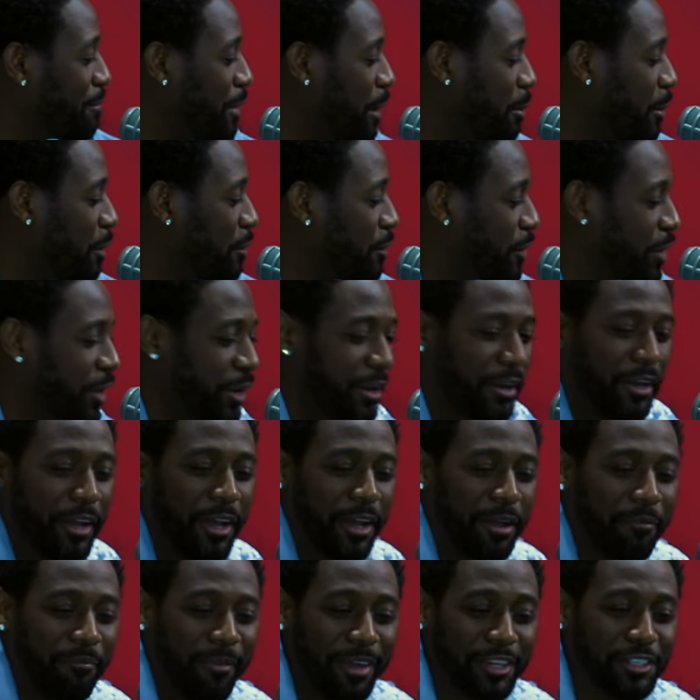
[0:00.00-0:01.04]
mama over here,
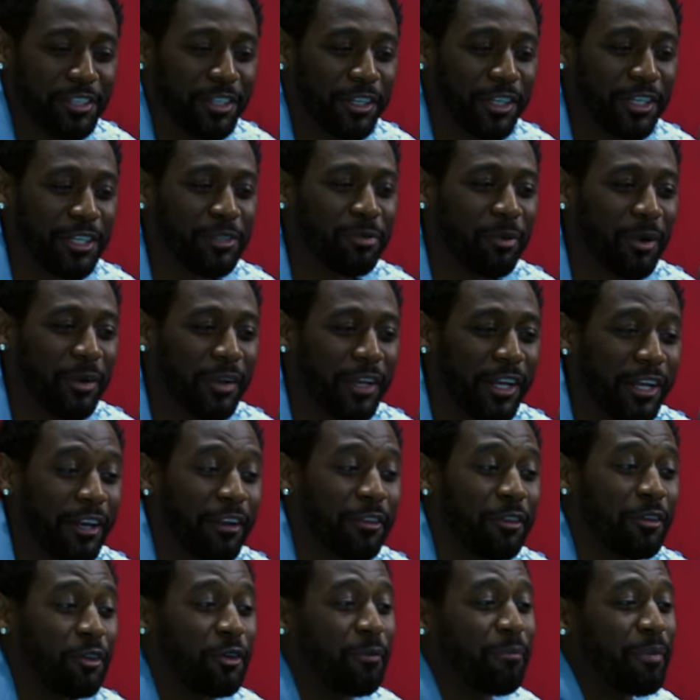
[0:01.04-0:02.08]
make sure these work
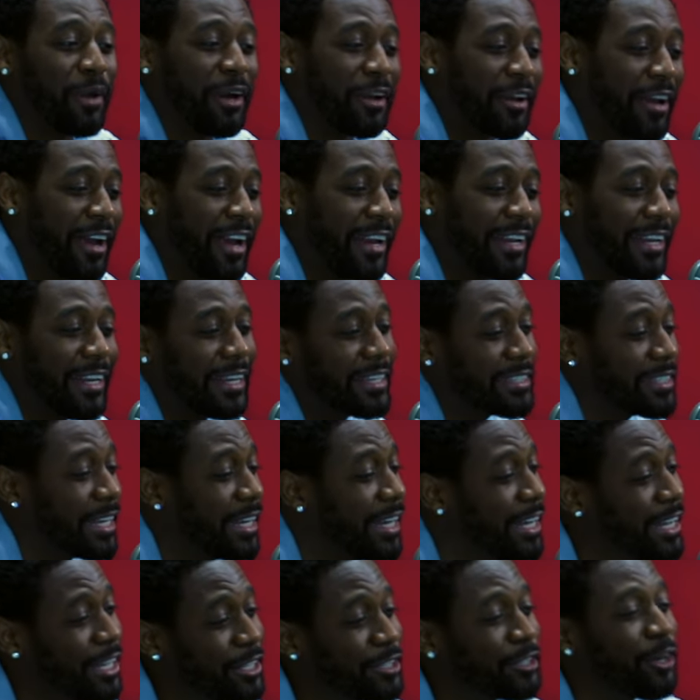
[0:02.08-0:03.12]
together. You are better at this.
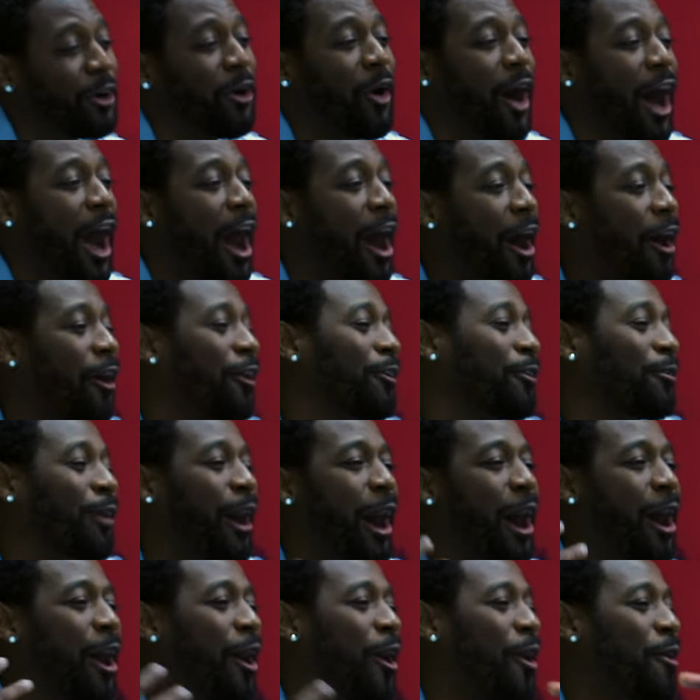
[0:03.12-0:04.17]
So all
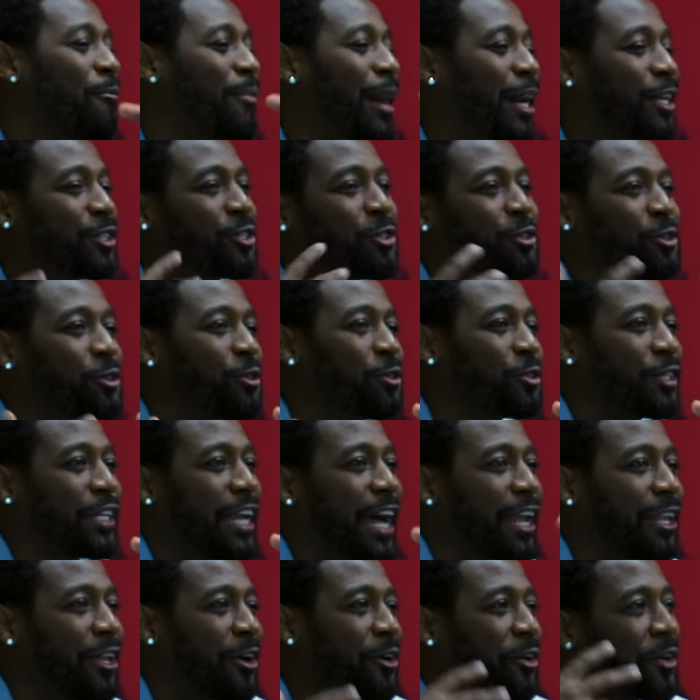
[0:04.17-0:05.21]
all my yep. tools that
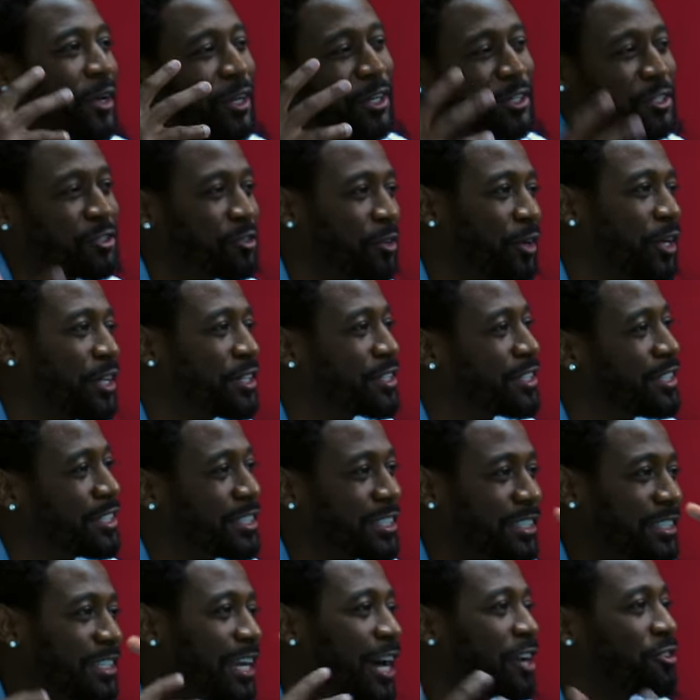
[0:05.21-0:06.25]
I learned in the streets and
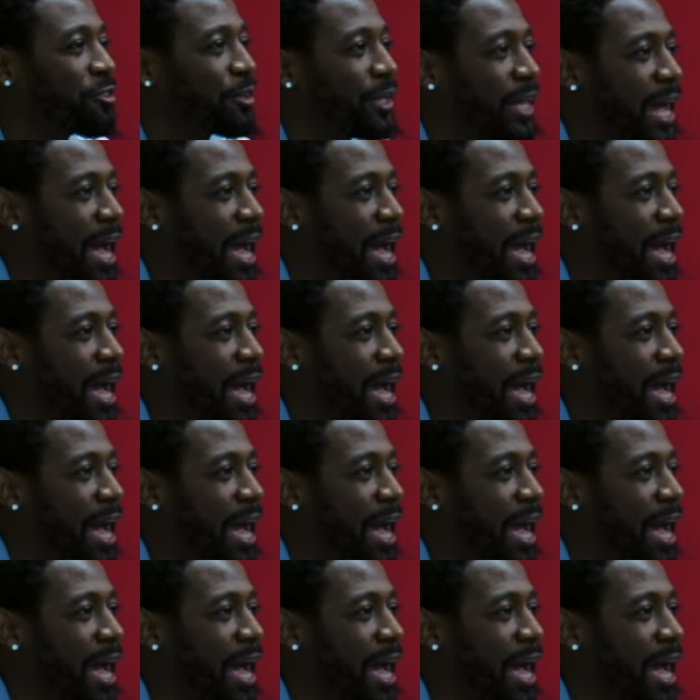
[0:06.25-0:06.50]
just natural